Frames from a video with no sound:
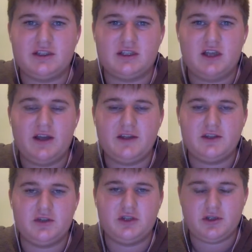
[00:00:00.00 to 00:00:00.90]
the sliders
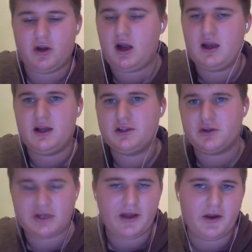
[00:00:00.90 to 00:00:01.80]
to adjust your highlights,
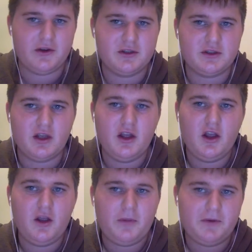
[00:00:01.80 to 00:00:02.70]
your shadows.
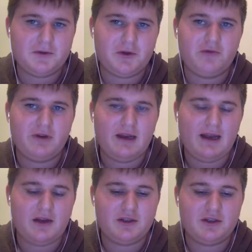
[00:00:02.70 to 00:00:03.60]
It also really
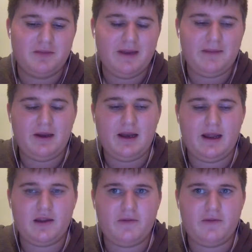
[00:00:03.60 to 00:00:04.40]
allows you to manipulate the